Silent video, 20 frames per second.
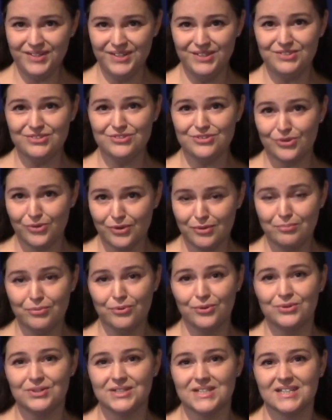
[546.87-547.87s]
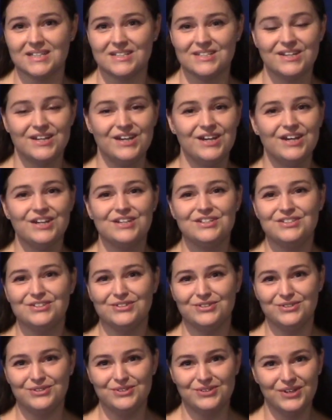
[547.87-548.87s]
It's so important
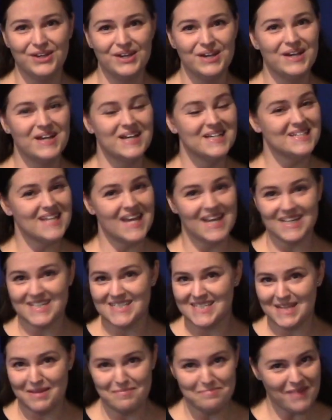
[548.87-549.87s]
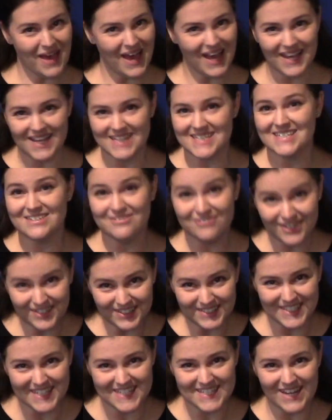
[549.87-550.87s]
to take a step back, as
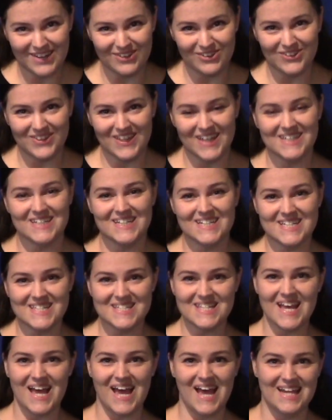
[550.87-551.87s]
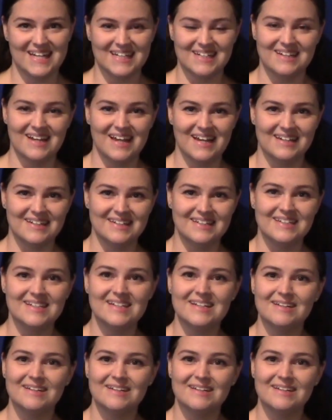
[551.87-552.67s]
difficult as I know that is, and